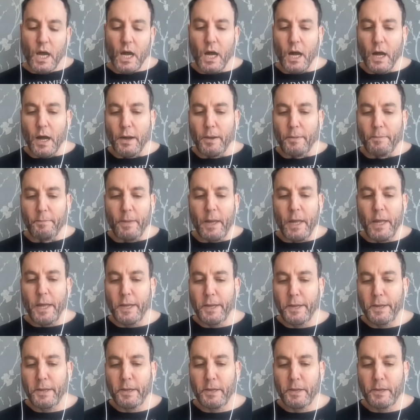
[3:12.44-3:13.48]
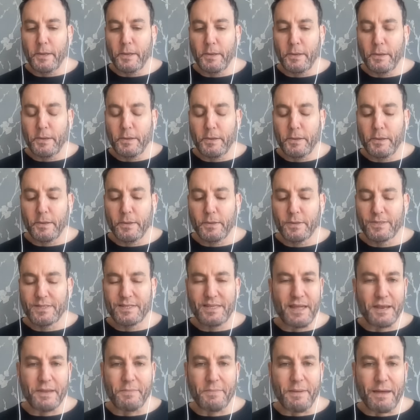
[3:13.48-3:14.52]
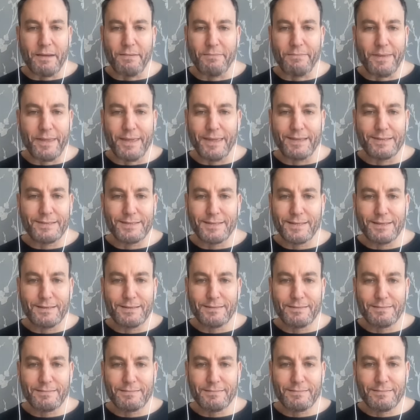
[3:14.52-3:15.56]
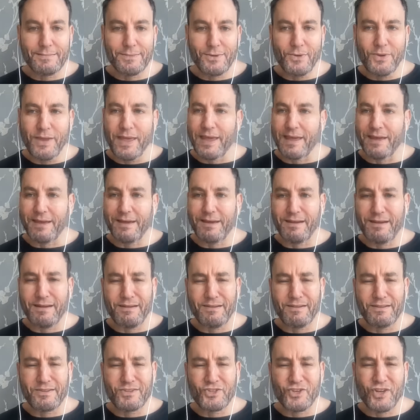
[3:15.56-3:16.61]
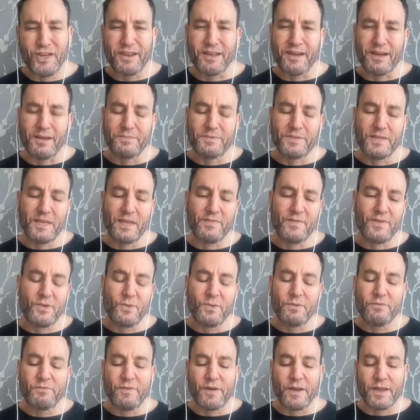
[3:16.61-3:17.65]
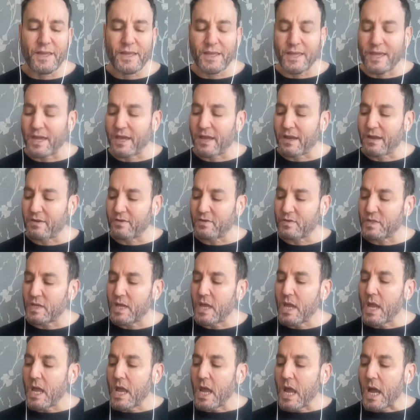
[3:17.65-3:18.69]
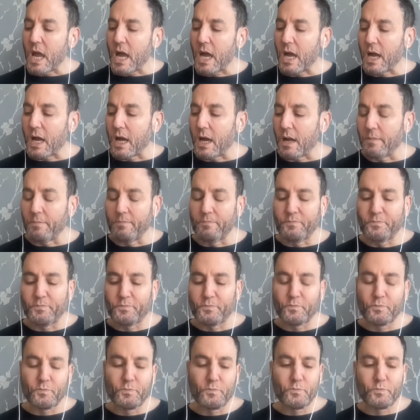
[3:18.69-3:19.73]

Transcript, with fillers: Um, it's not about me, is it? Who cares? Shut up, David. No one fucking cares. Um,